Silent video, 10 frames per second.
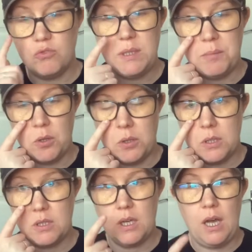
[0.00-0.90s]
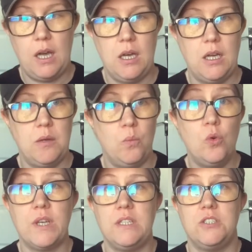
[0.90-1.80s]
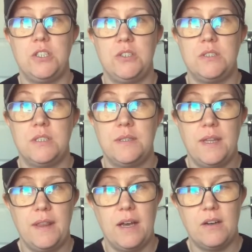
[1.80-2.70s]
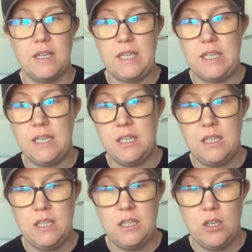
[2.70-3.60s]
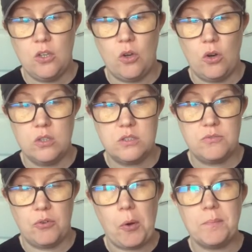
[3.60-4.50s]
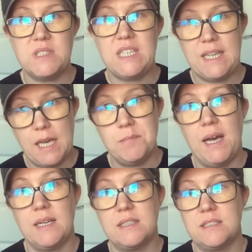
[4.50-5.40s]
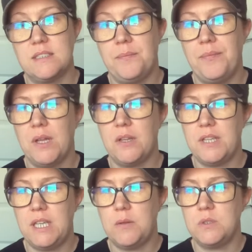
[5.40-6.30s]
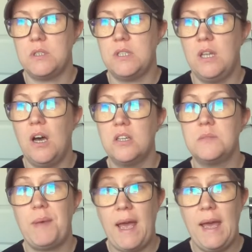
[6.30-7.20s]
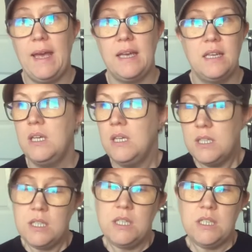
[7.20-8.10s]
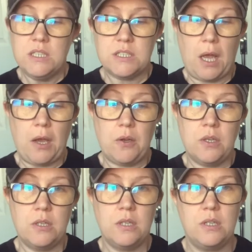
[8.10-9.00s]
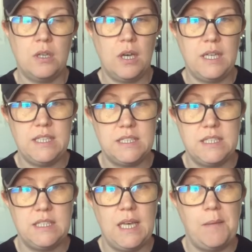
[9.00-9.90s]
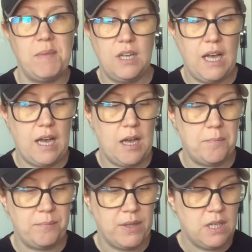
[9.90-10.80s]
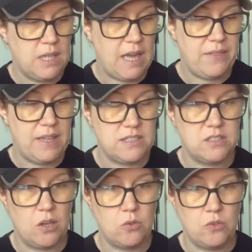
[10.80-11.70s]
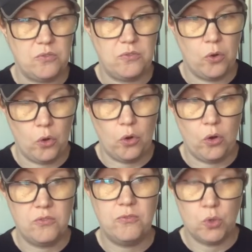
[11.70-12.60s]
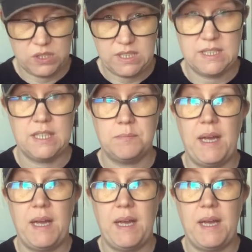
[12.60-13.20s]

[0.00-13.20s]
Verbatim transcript: Reebok walking shoes that I got from TK Maxx. I think it was the last pair, so I listed them, and they sold for £46.